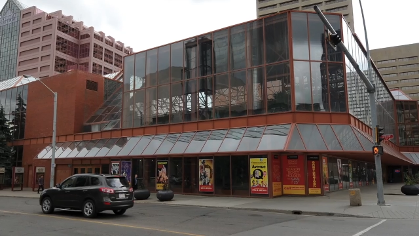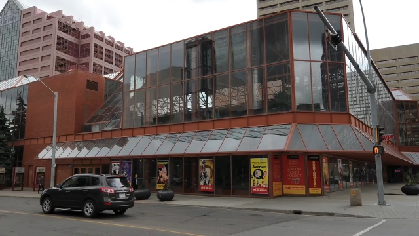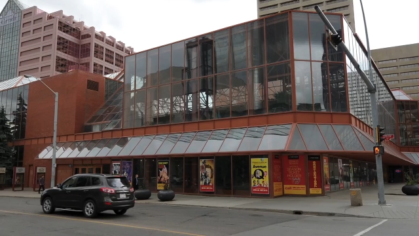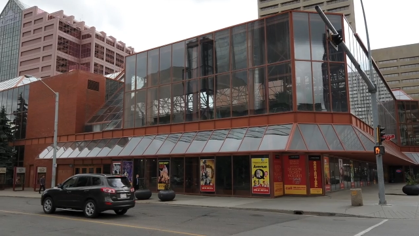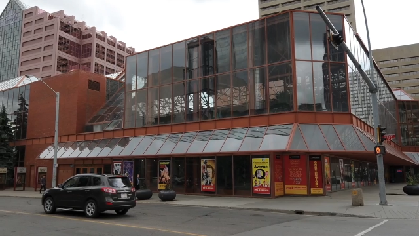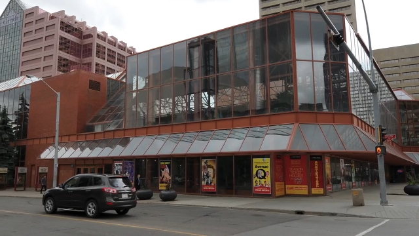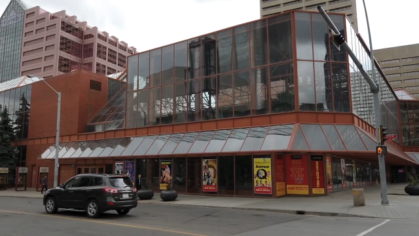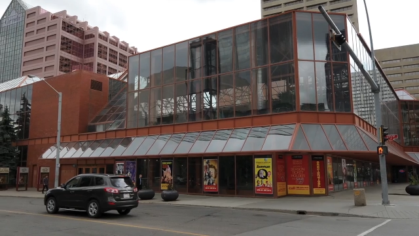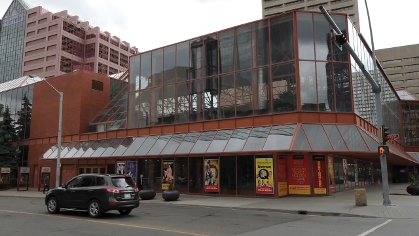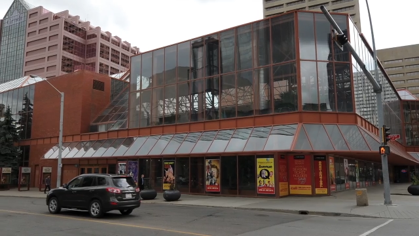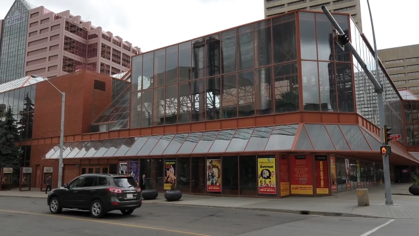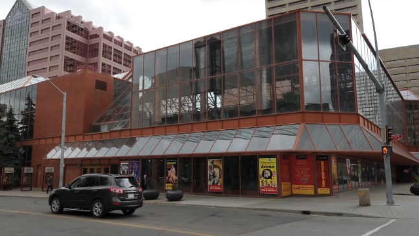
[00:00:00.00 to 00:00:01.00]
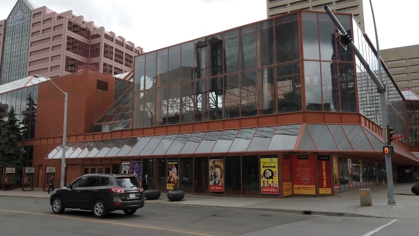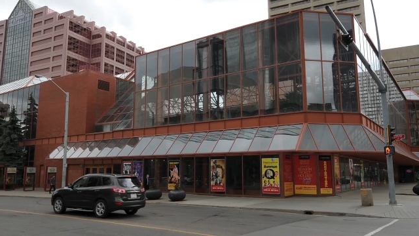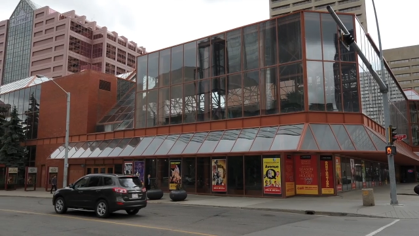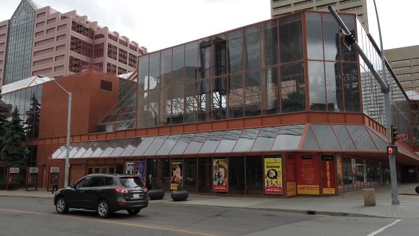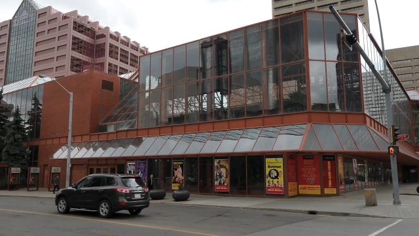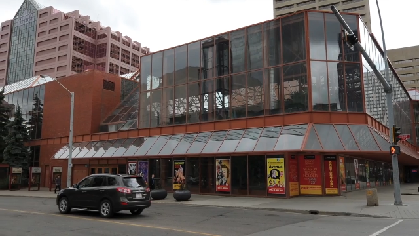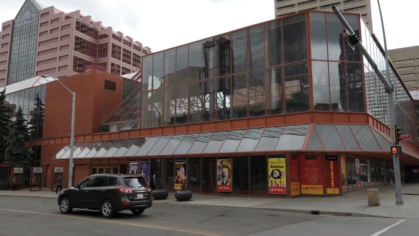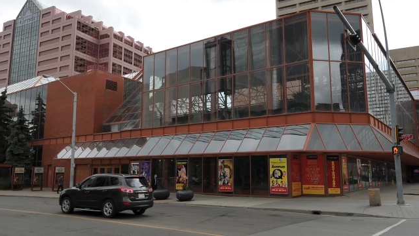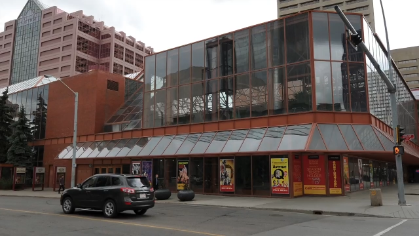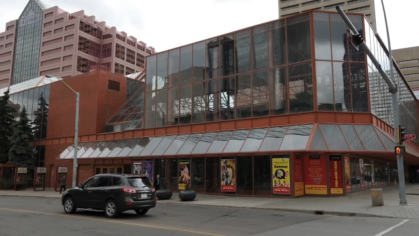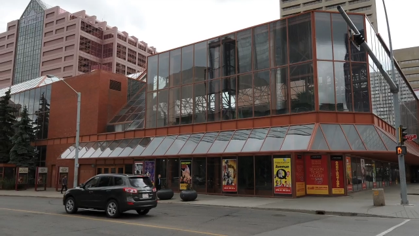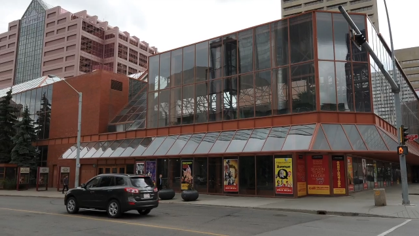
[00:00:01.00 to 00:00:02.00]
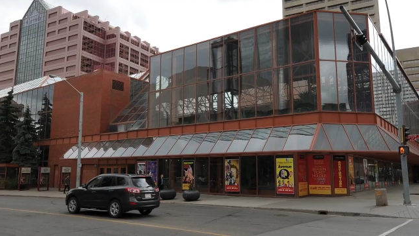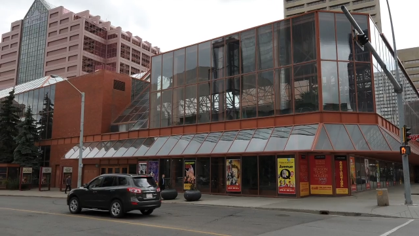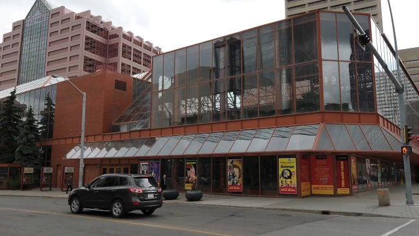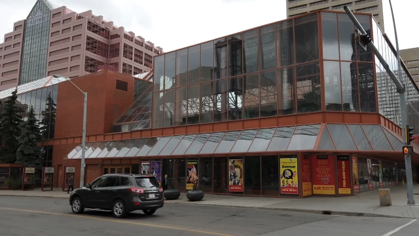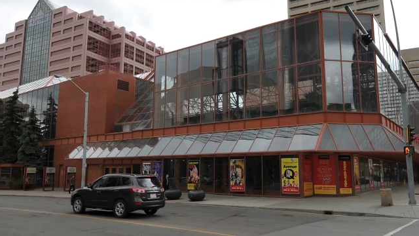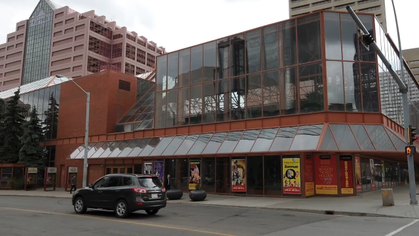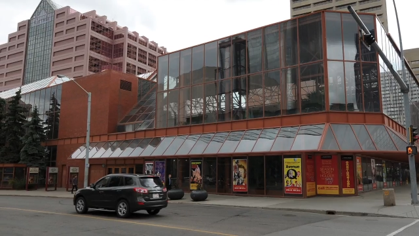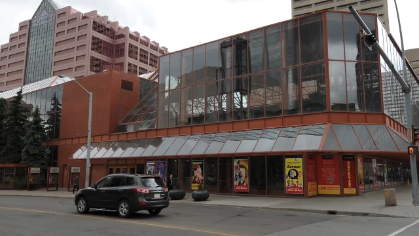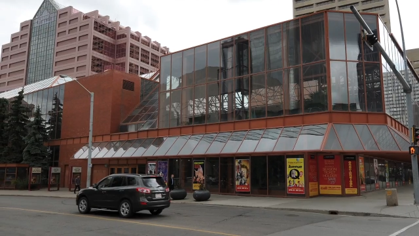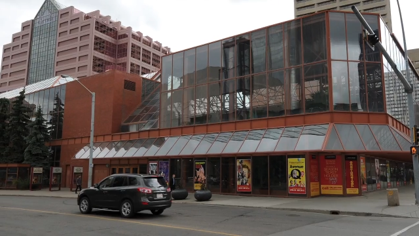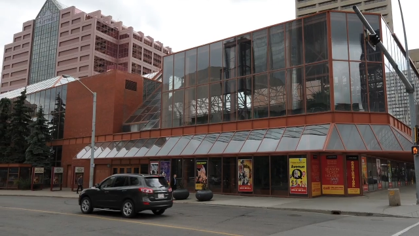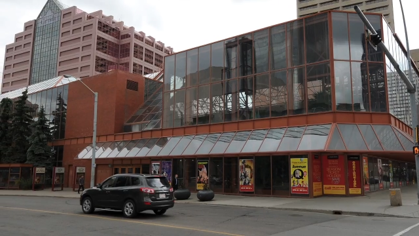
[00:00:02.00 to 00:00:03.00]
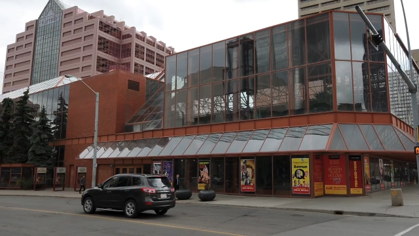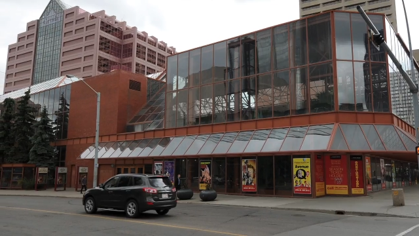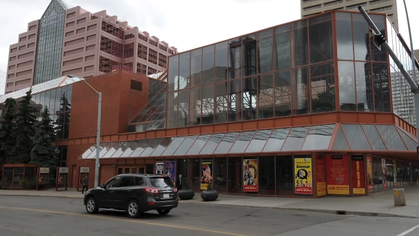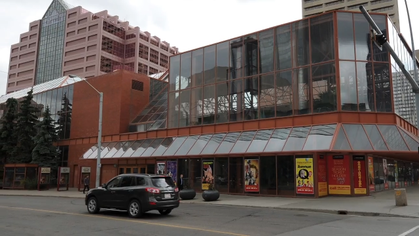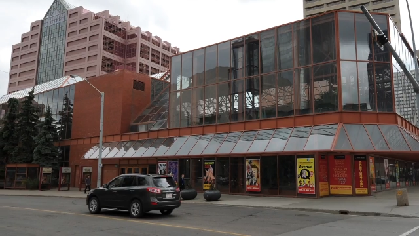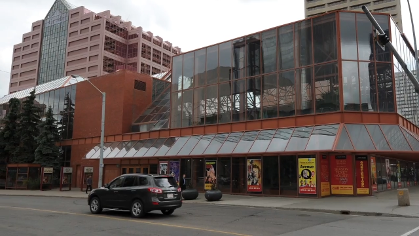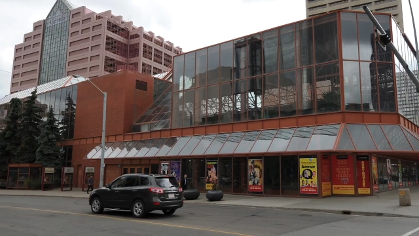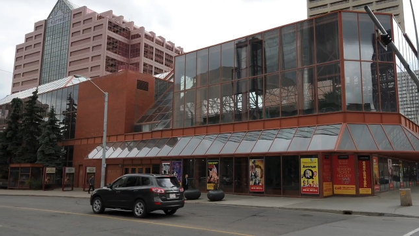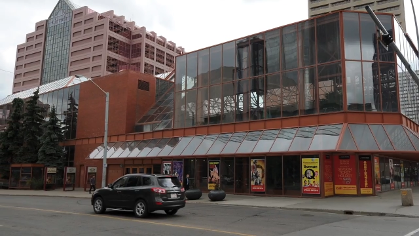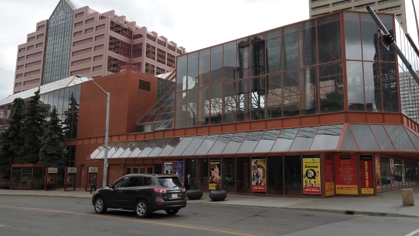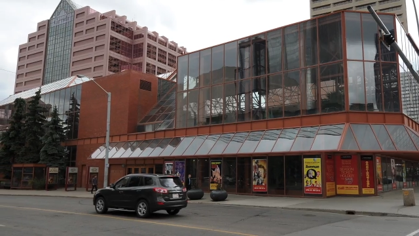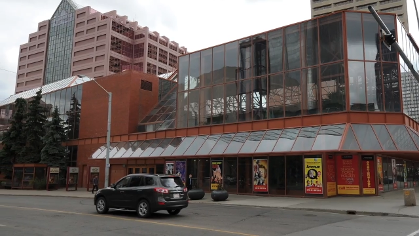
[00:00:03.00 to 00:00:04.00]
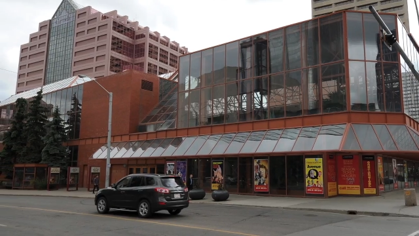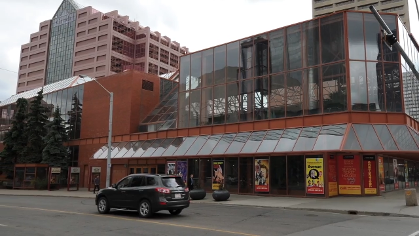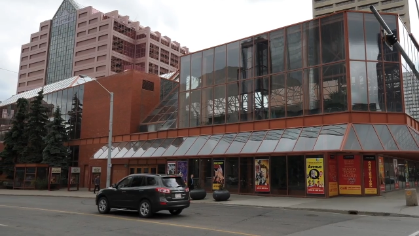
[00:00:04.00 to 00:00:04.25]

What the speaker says: Nobody's mouth can be seen.